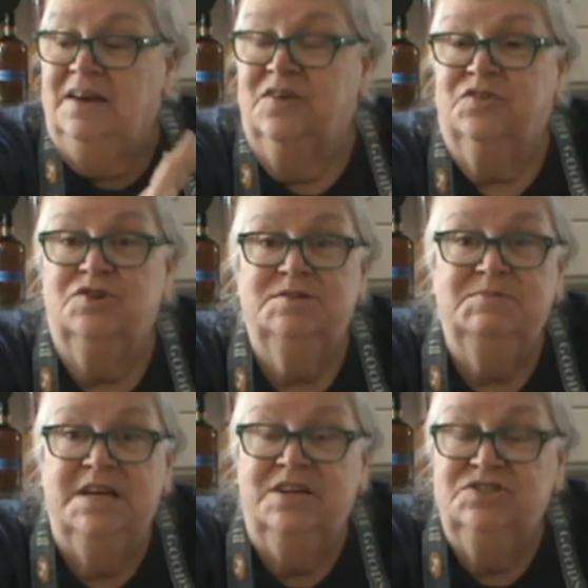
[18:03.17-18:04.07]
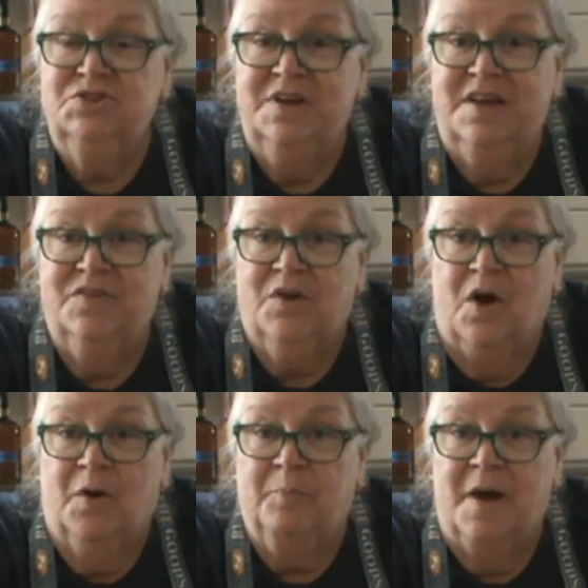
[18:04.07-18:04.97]
nasturtium tincture is
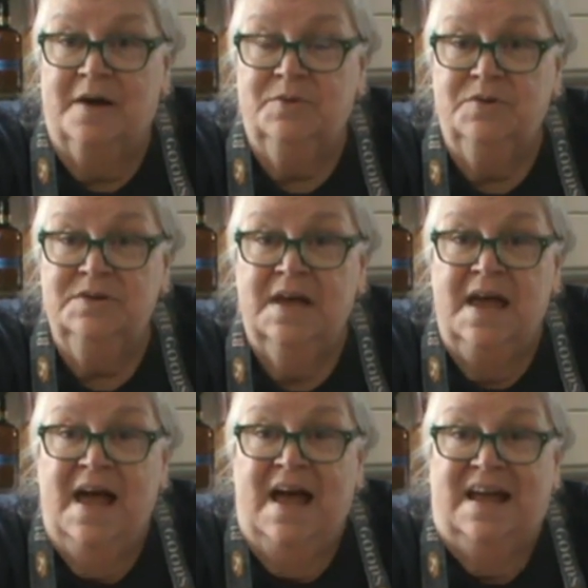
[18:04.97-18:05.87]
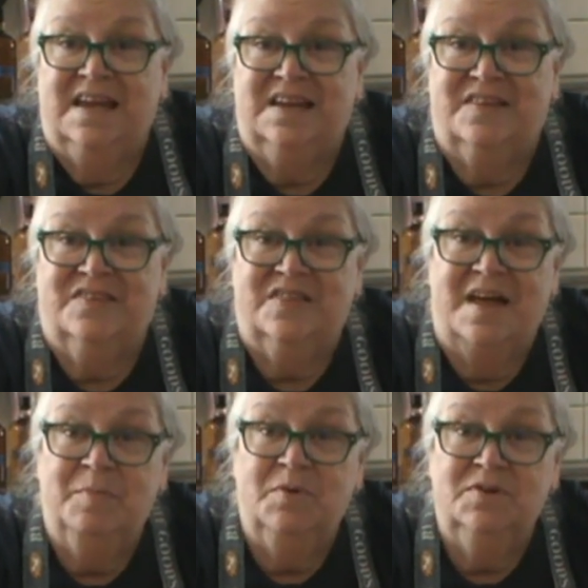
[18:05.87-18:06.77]
all bottled. It is
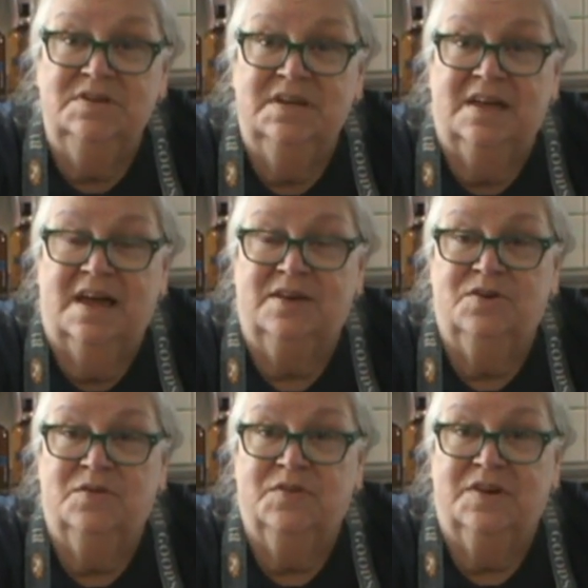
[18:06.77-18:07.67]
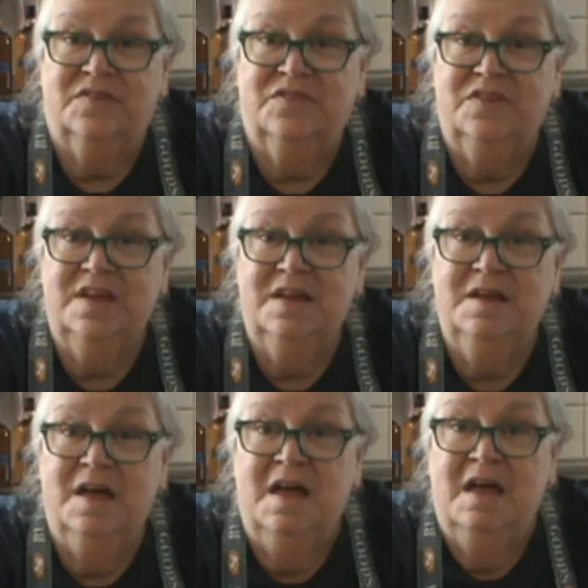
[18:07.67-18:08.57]
labeled. I don't know if you can
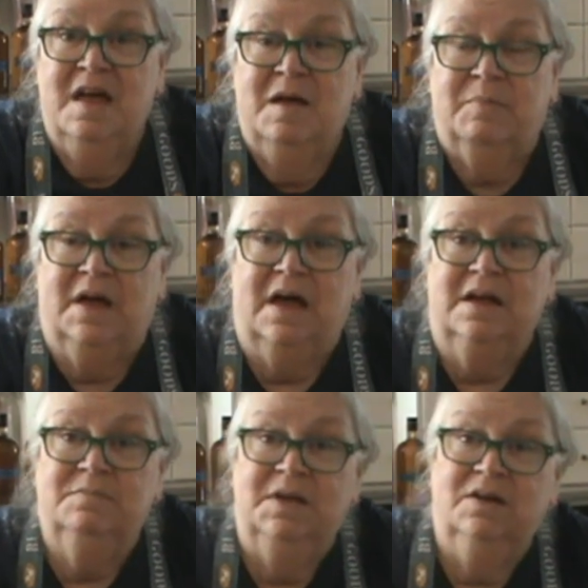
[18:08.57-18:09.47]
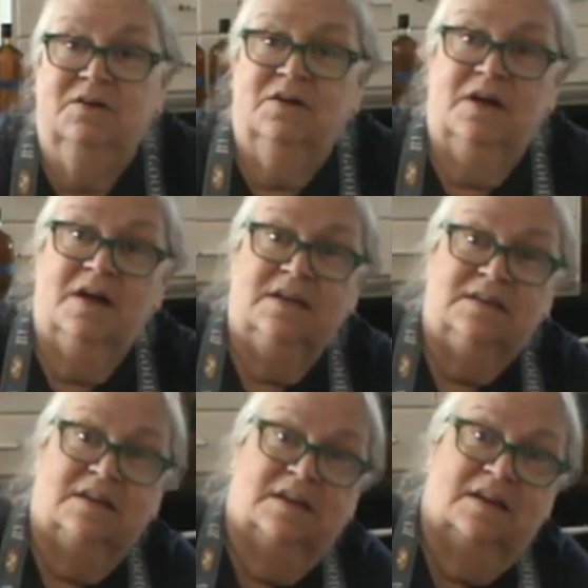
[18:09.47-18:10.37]
see behind me or not.